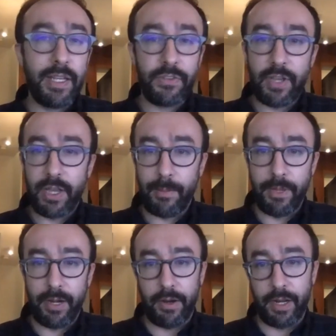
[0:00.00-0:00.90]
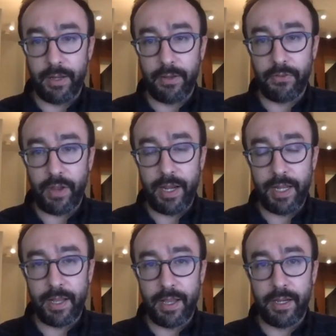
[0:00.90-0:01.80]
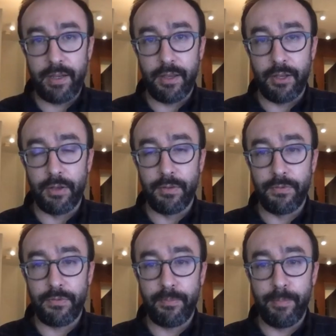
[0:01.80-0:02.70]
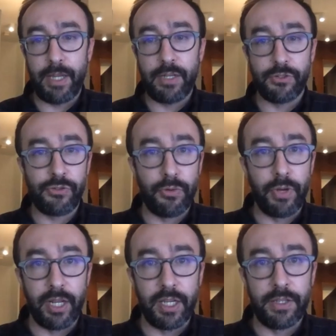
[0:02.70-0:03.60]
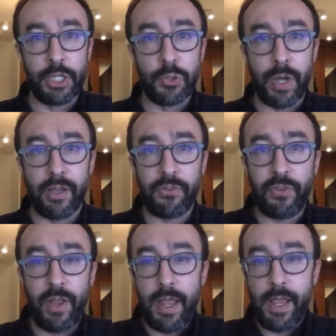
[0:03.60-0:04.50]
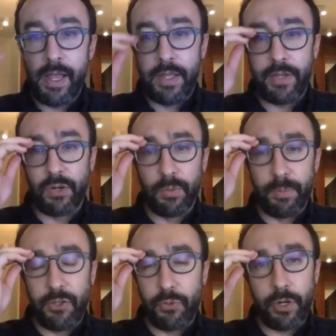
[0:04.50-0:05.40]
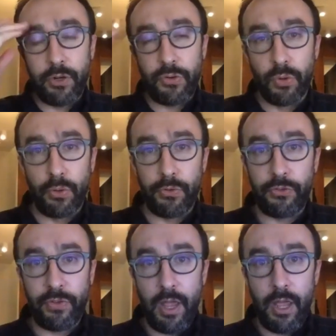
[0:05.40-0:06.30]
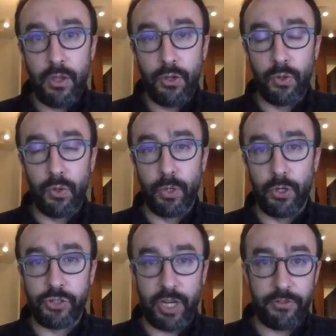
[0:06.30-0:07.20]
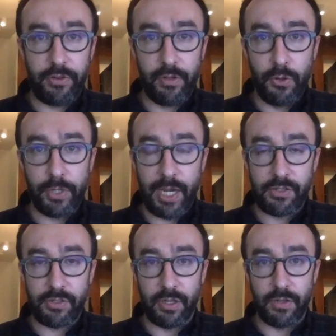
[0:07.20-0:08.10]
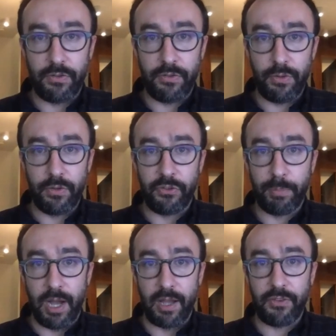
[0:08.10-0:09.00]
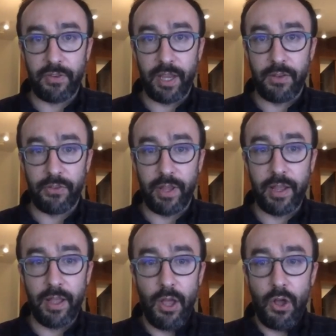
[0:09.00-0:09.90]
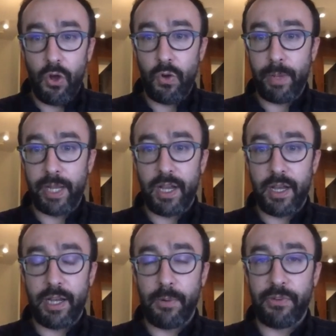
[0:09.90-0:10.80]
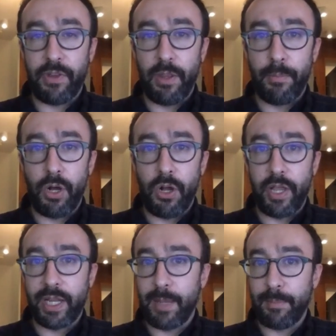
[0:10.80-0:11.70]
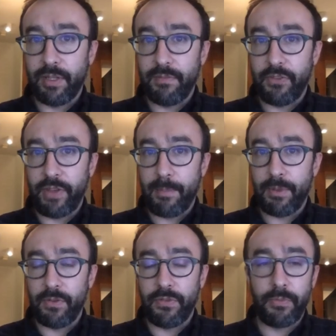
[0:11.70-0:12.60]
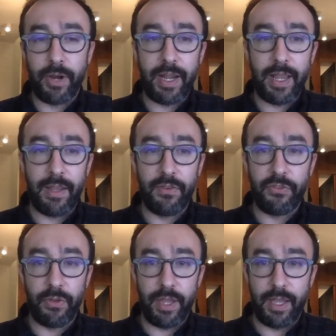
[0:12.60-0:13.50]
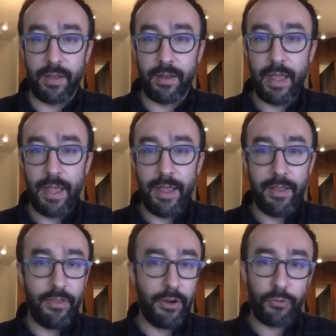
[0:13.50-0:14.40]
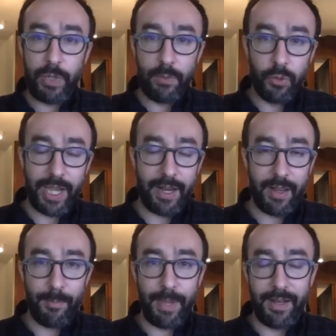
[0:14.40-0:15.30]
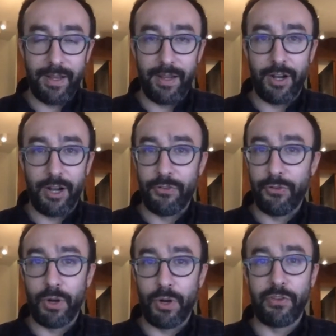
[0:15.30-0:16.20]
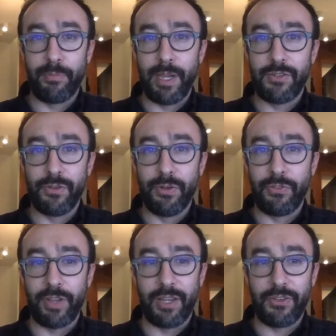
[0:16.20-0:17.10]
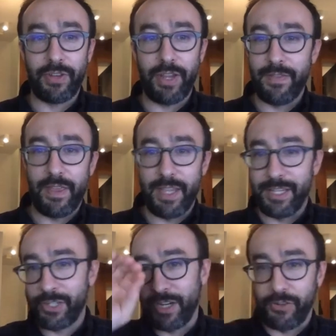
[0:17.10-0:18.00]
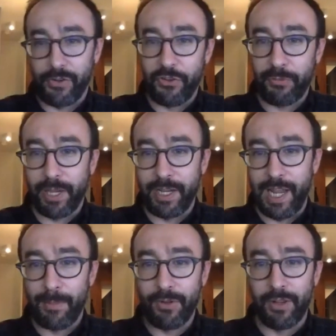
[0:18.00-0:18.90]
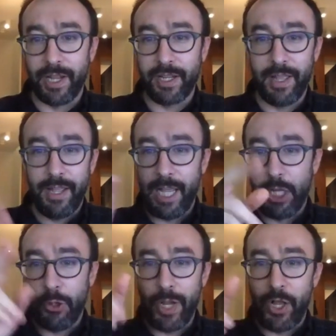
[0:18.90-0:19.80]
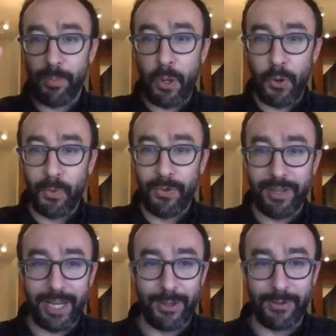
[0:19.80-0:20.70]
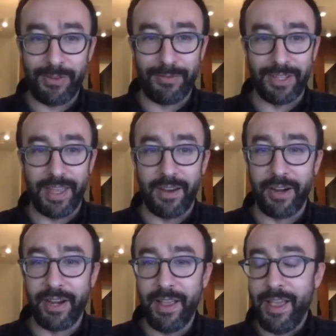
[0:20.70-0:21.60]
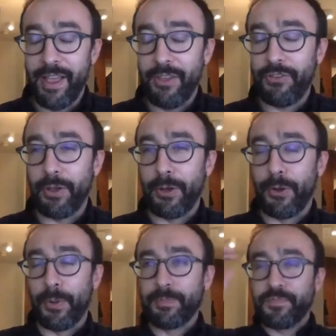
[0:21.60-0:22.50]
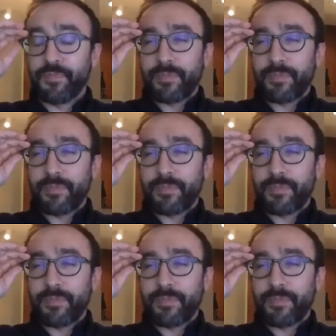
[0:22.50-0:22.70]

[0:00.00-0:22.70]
anytime there is any kind of major shooting in the U.S., there will be Twitter trolls who will change their location to the spot and say, oh my God, I was in the mall. I can't believe this happened, right? And so then their tweet will get embedded onto all these major news sites and then they change their display name to like lol pwned you know stuff like that right so